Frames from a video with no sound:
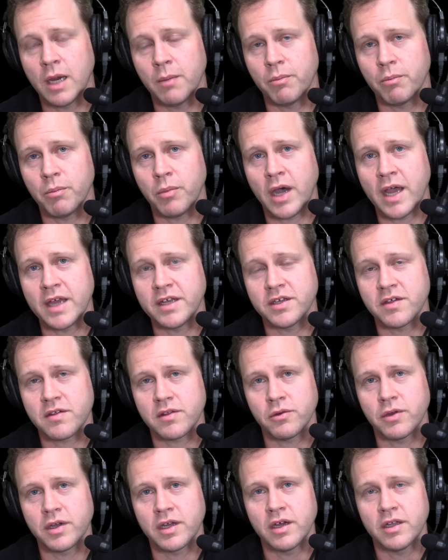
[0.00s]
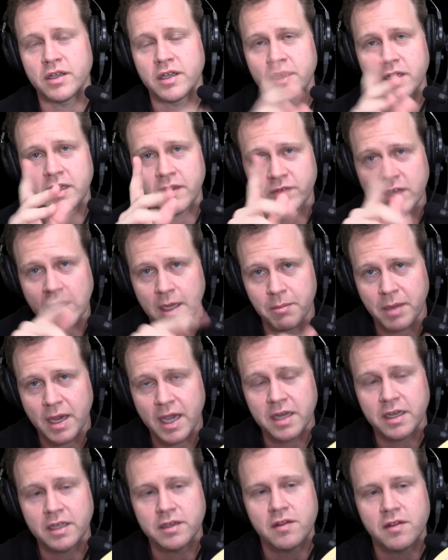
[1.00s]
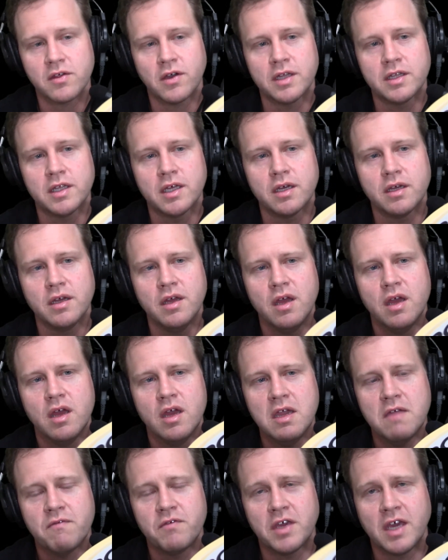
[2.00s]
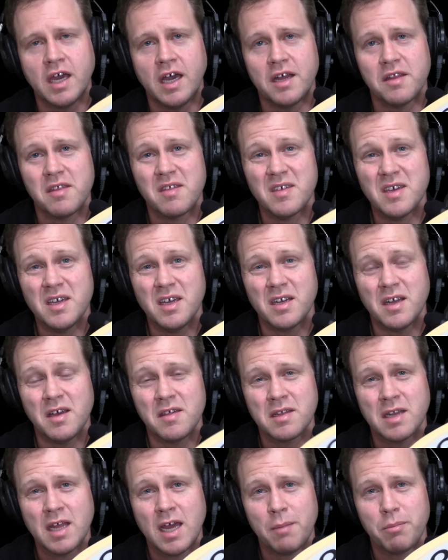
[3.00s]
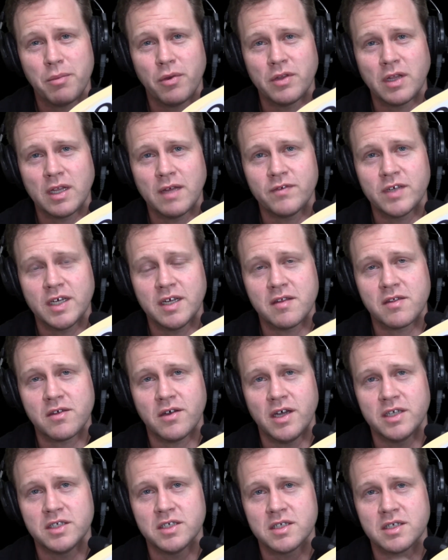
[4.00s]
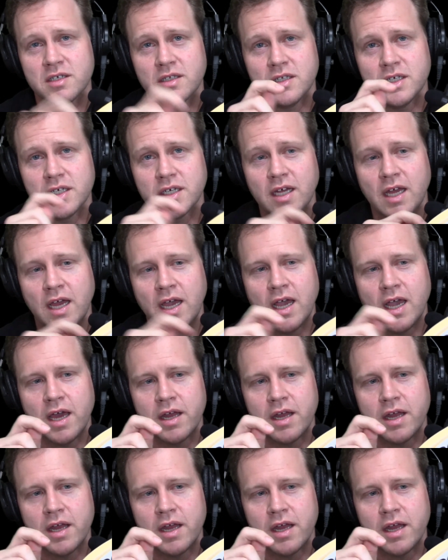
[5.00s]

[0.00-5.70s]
by just looking on the left-hand pane down the side there. If you can't see it as an app on the left-hand side, just click Add